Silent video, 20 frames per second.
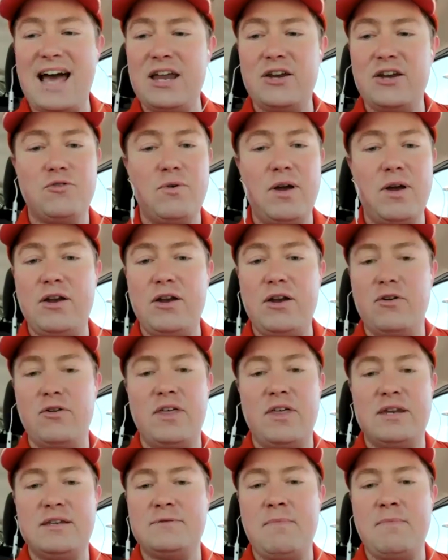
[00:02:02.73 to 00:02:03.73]
greater than
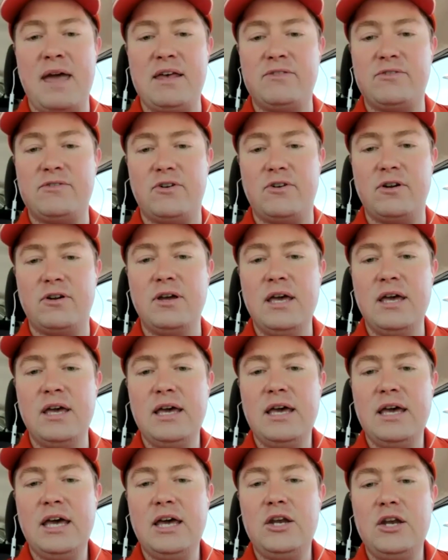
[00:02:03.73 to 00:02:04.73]
his master,
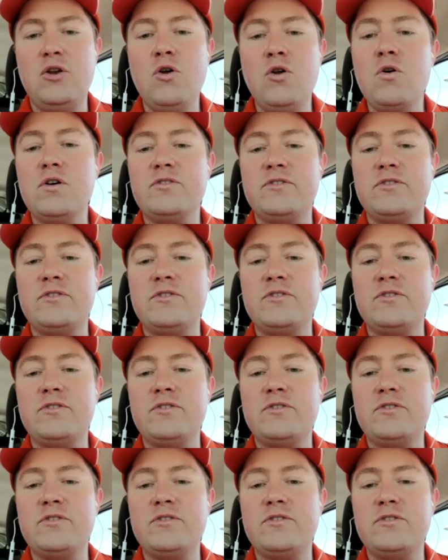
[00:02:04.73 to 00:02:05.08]
nor